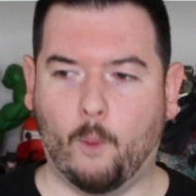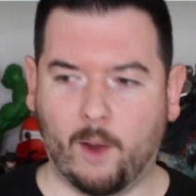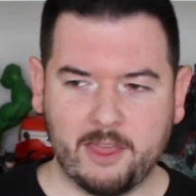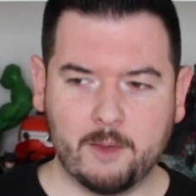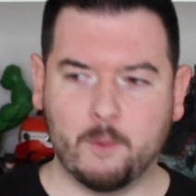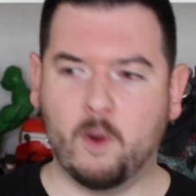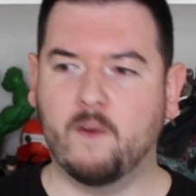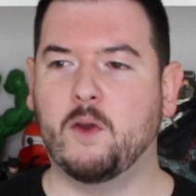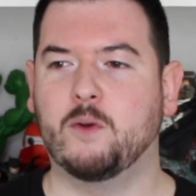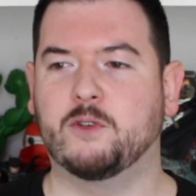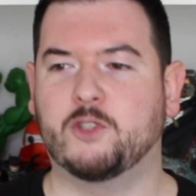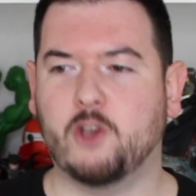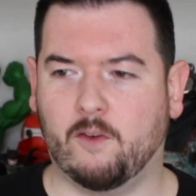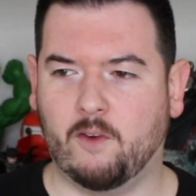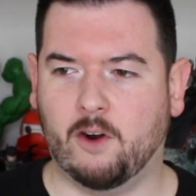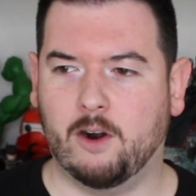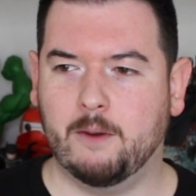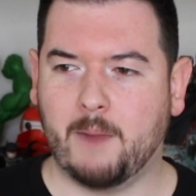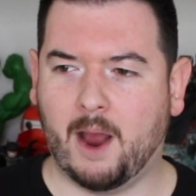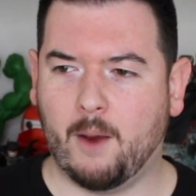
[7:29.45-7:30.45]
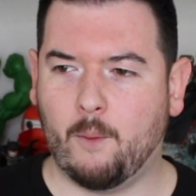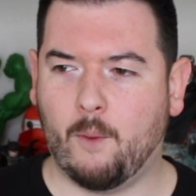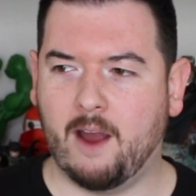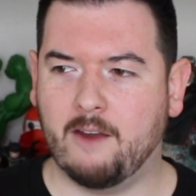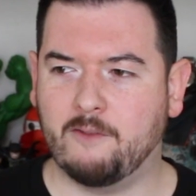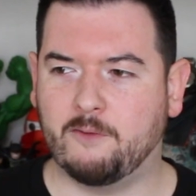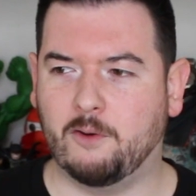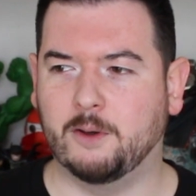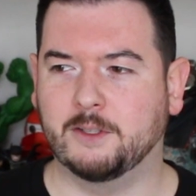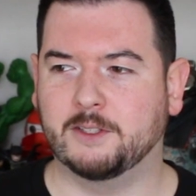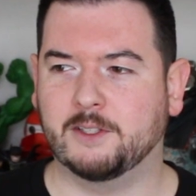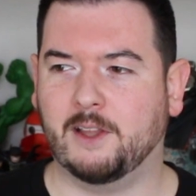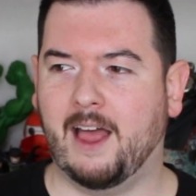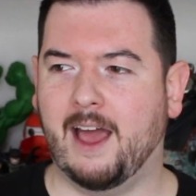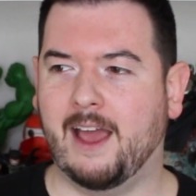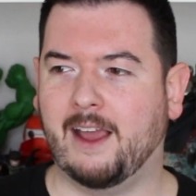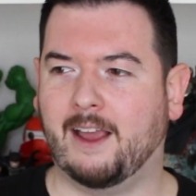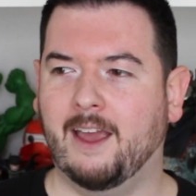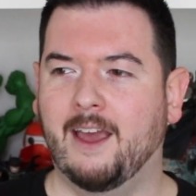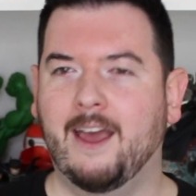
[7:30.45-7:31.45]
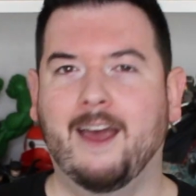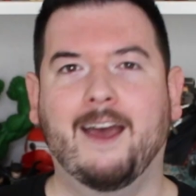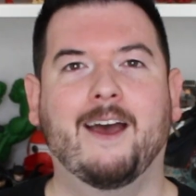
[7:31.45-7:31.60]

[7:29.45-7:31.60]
When the movie was over, my wife was like,